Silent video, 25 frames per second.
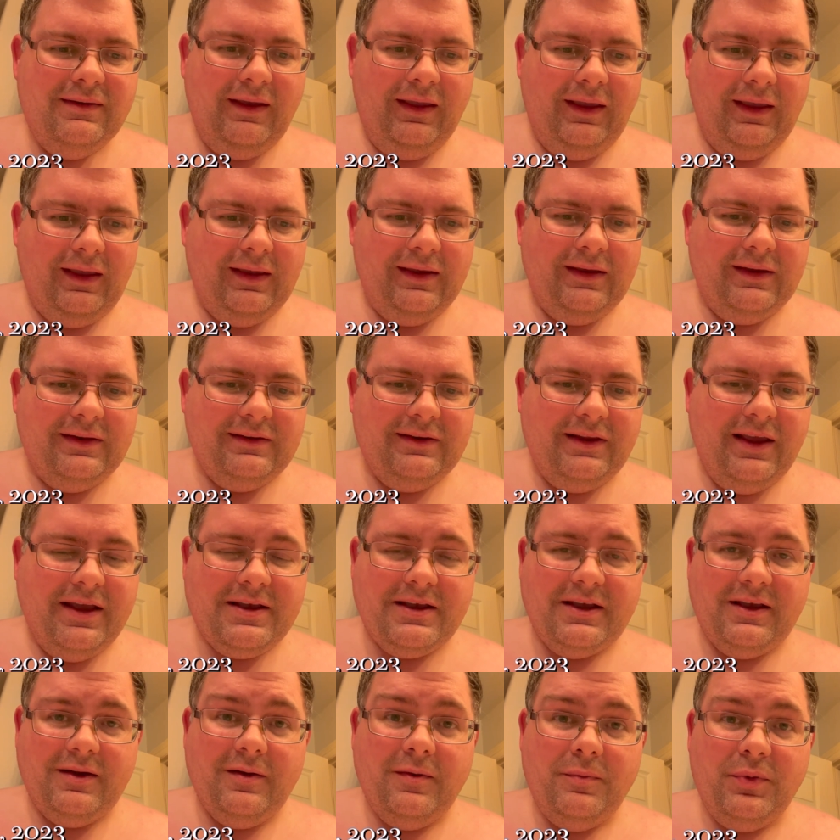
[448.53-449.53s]
and
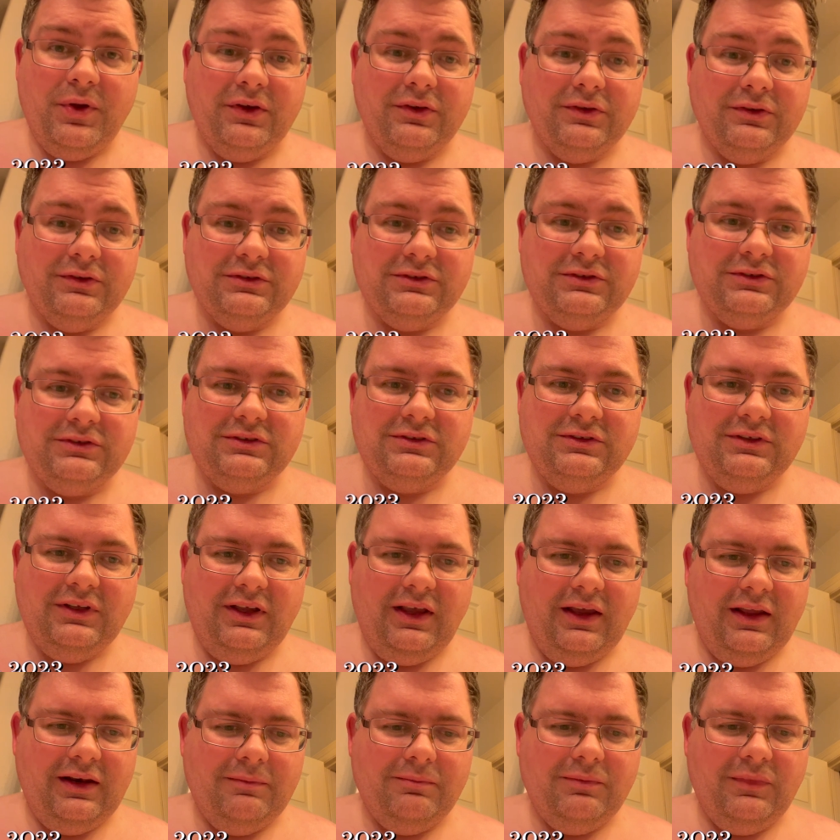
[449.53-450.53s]
taking pills
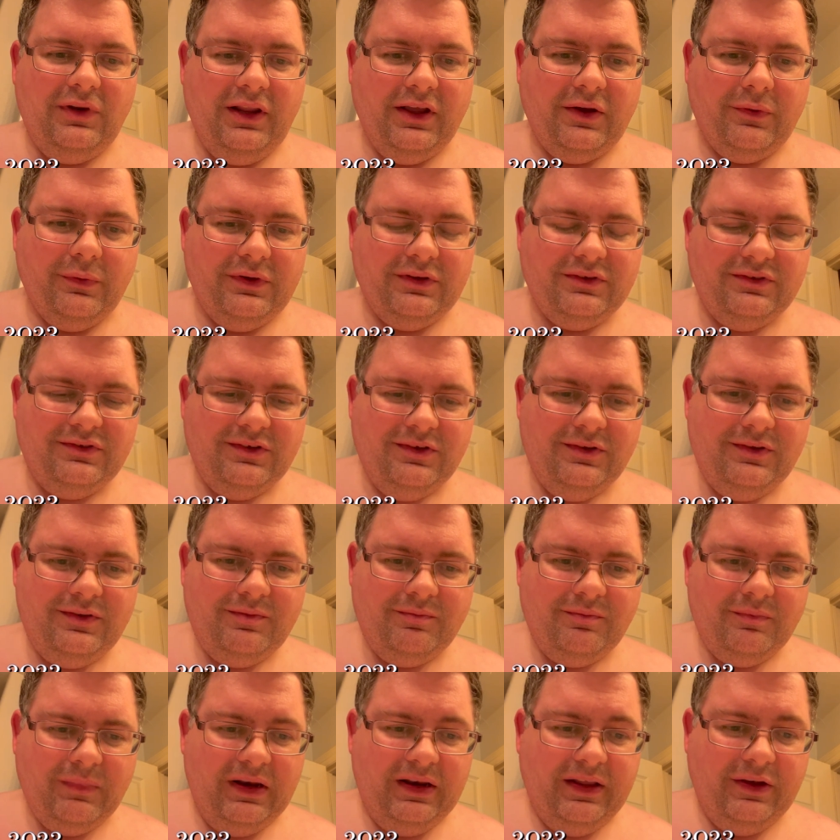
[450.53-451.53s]
and liquids.
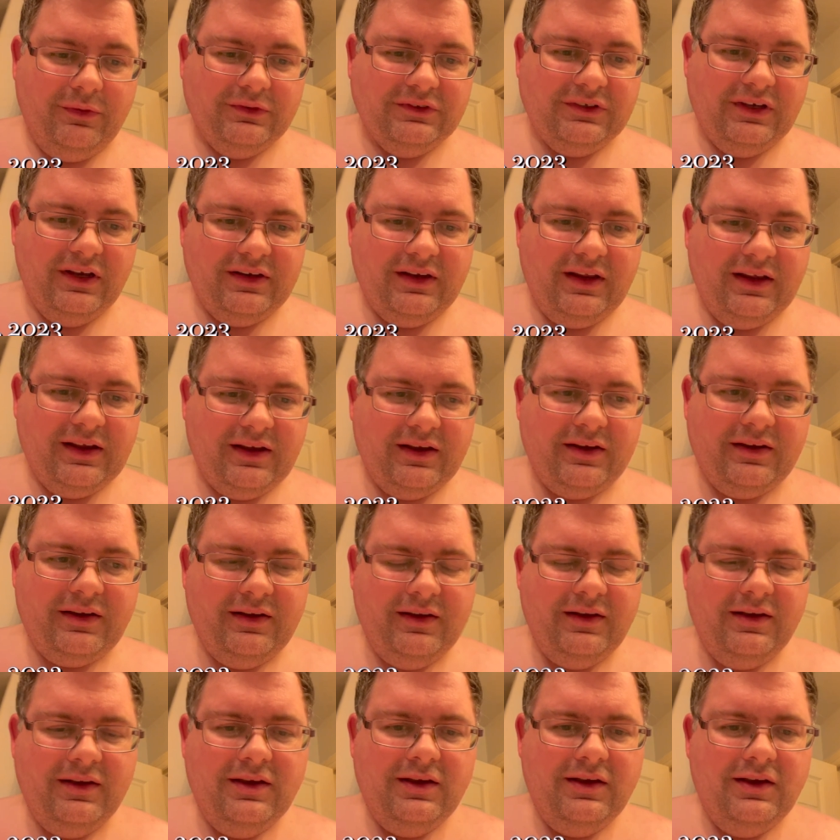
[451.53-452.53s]
My liquids, I take
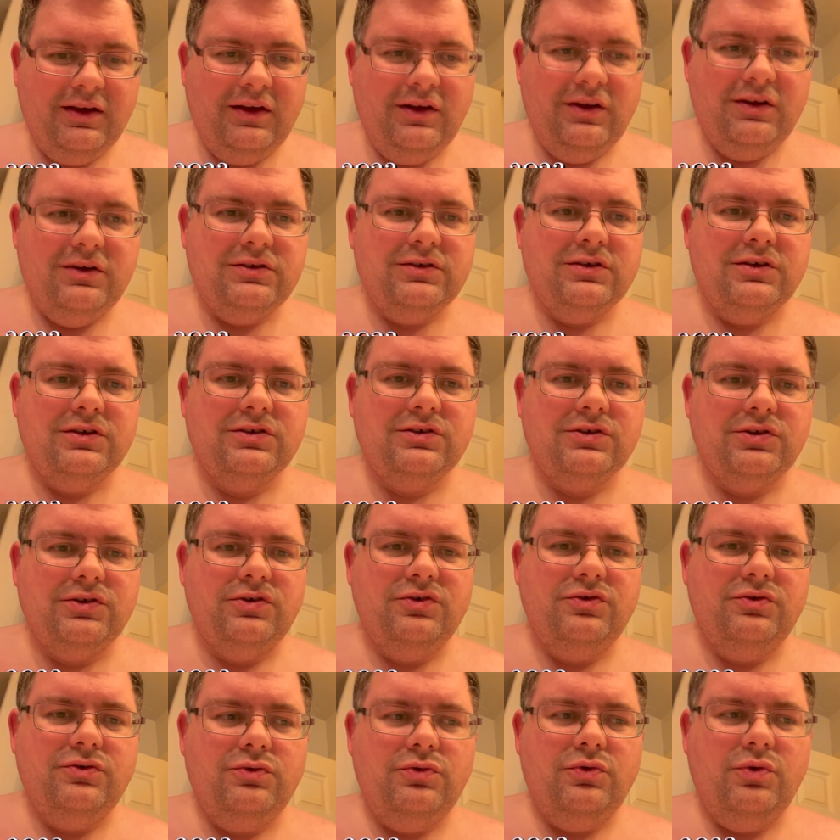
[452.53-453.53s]

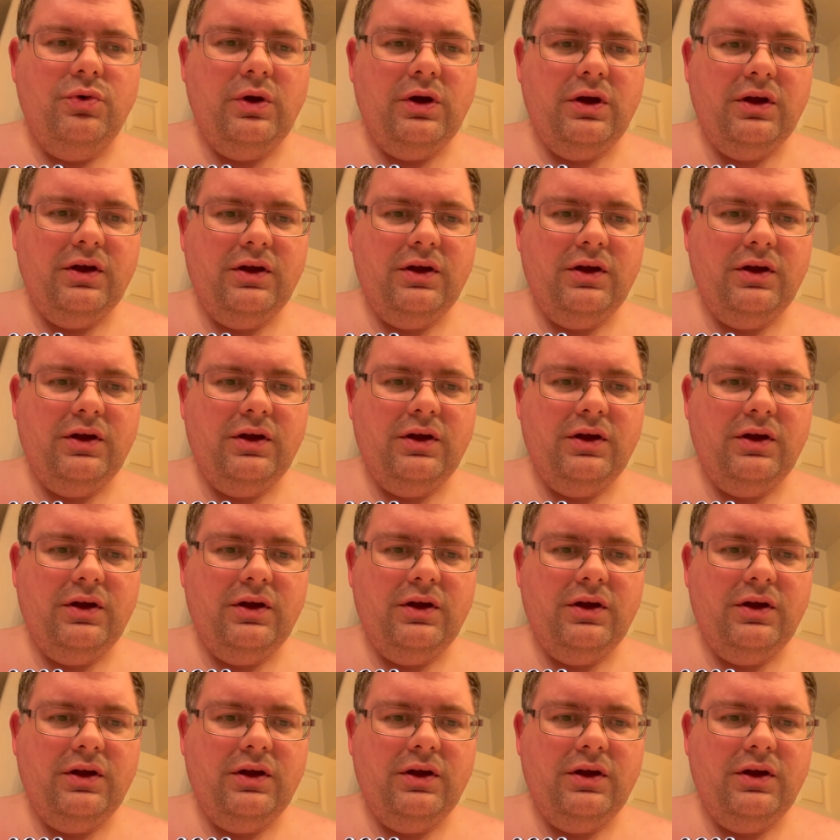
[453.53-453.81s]
2